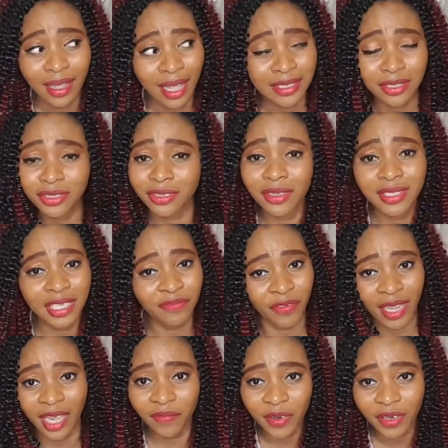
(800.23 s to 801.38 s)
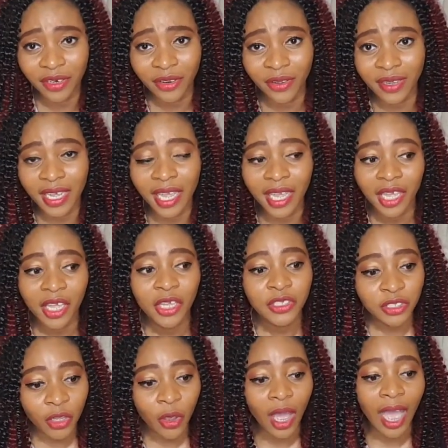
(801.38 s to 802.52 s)
that's just gonna take forever, okay?
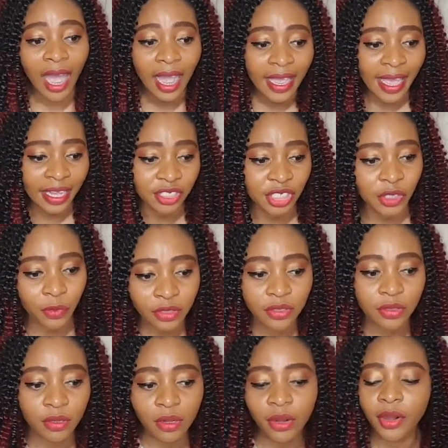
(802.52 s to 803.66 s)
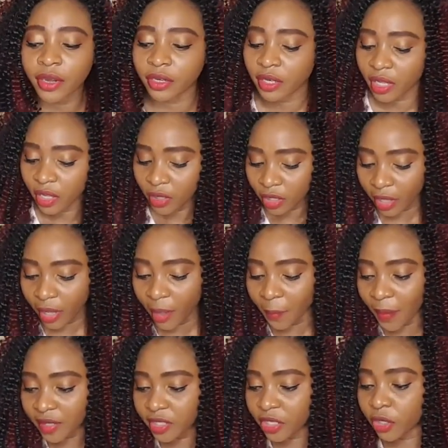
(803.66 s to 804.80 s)
So I actually want to learn
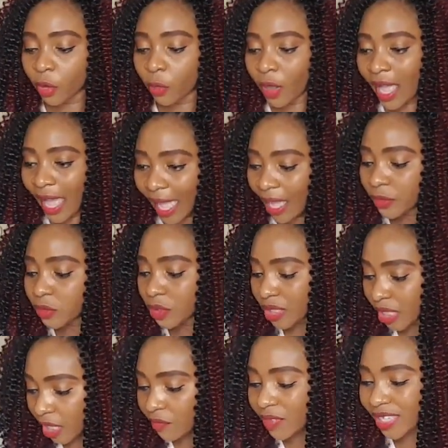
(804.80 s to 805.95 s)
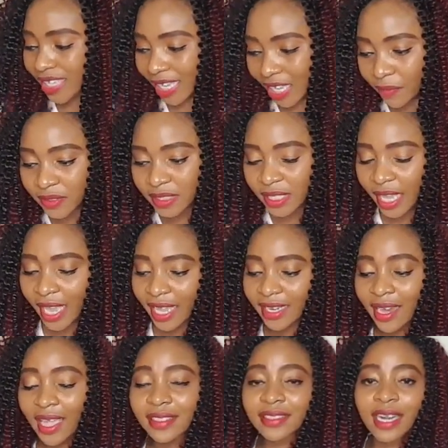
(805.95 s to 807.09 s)
you know, how to give gifts.
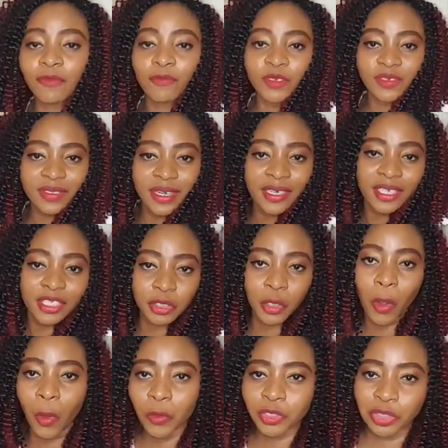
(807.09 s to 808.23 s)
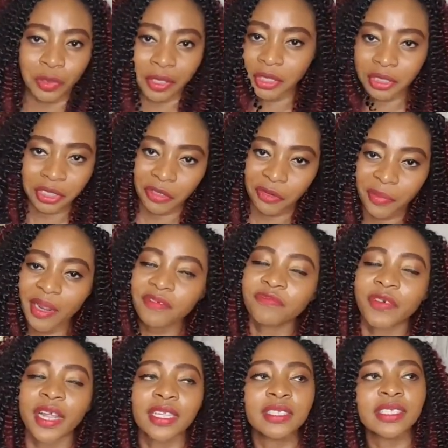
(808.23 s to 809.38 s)
And now that we started this whole tradition with my
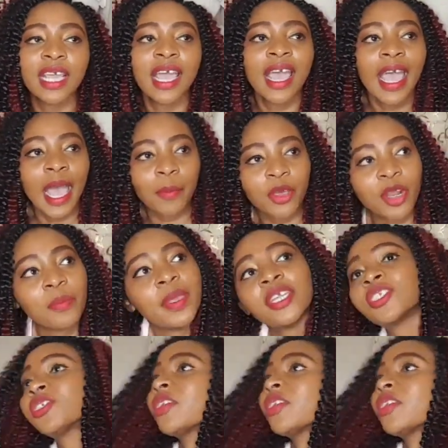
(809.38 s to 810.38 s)
friends, I'm gonna make